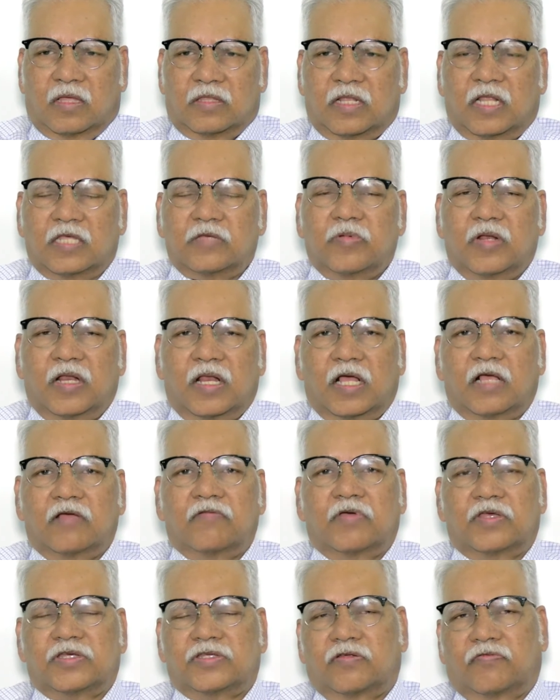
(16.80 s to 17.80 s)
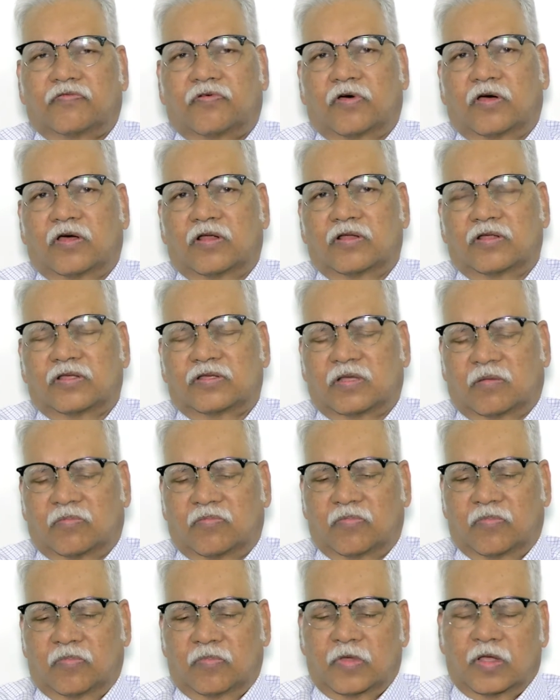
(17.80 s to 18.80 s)
There has been a request for
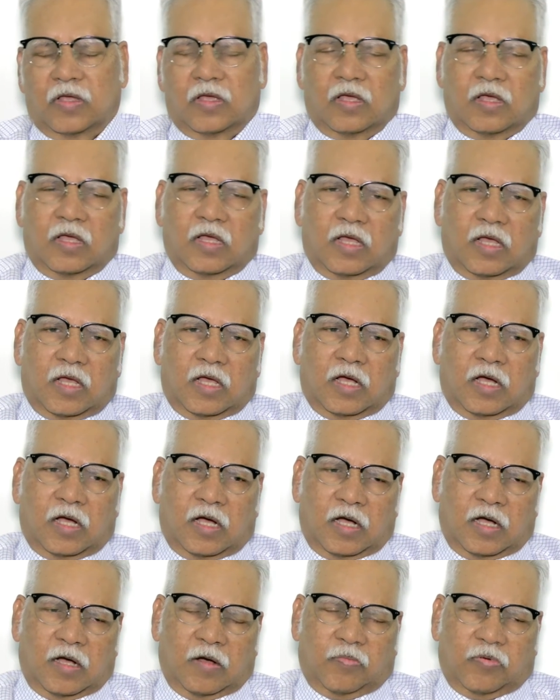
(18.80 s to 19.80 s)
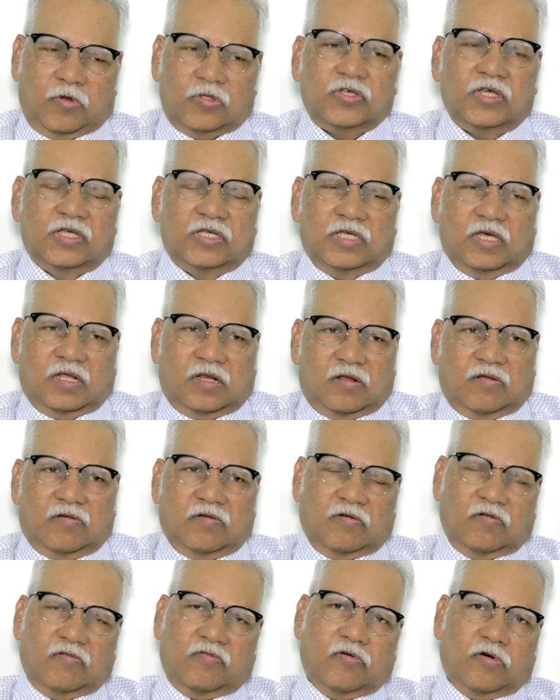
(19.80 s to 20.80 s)
some procedure
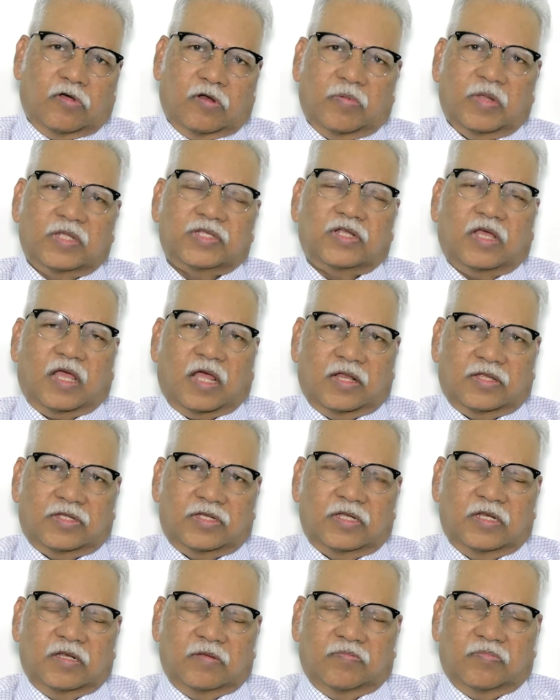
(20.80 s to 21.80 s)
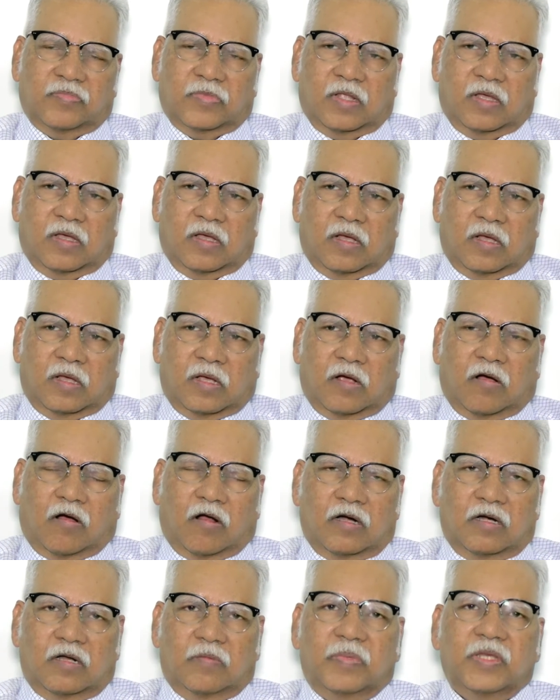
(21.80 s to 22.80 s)
for breast cancer
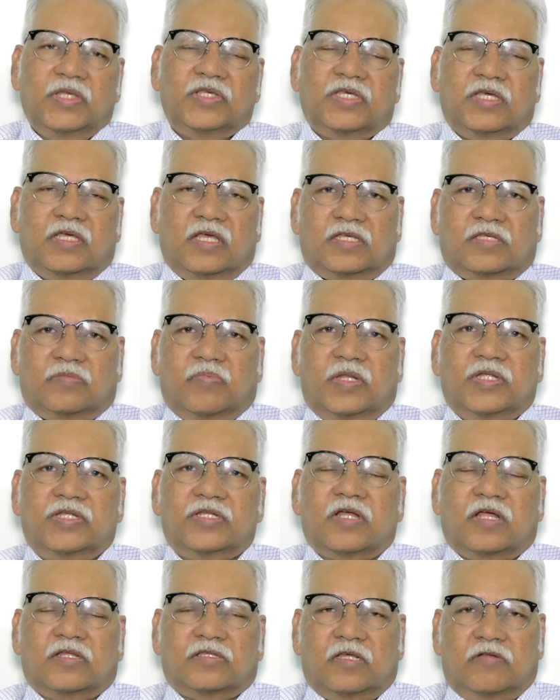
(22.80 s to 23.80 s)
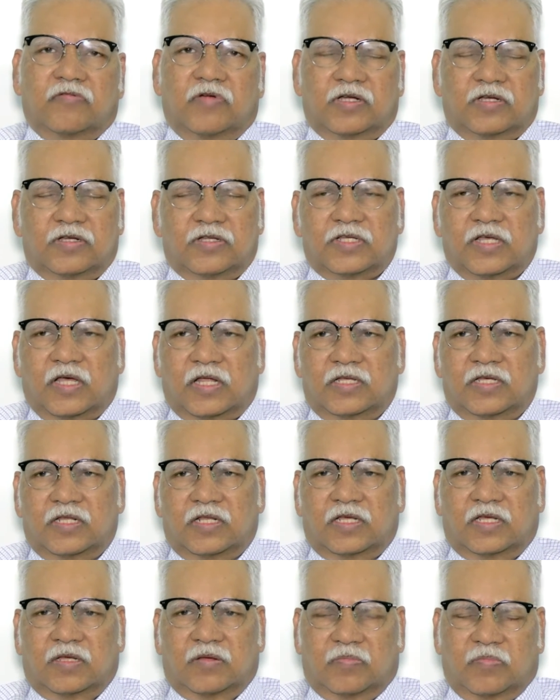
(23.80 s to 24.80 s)
called BCS, breast conservation
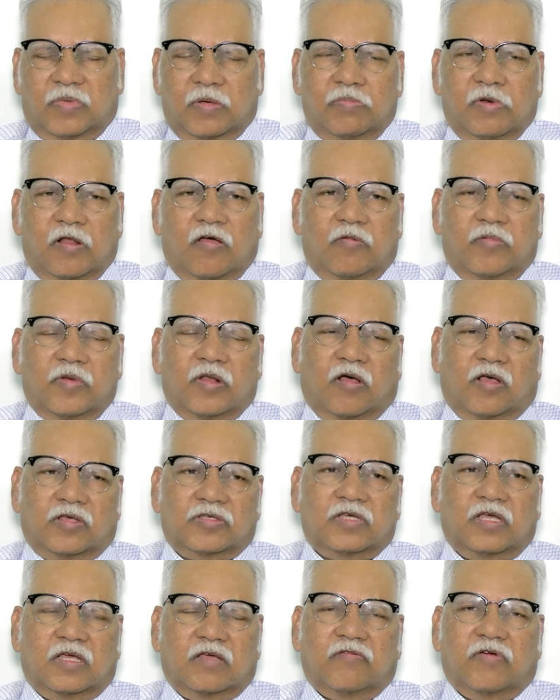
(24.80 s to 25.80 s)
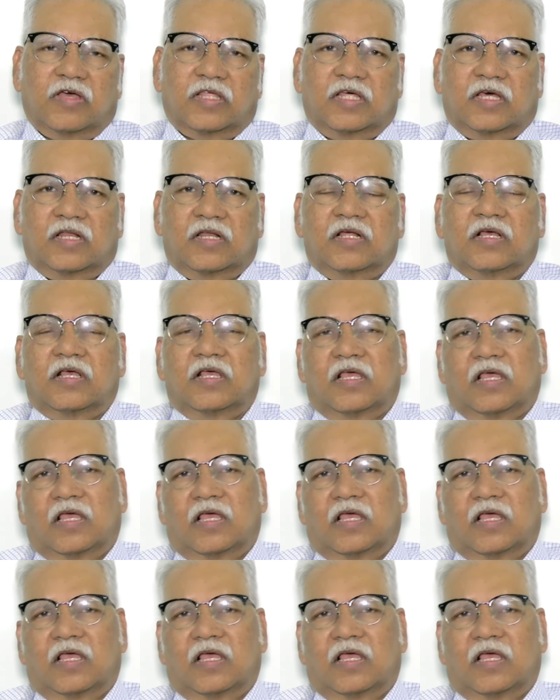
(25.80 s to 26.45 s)
surgery. People have been asking whether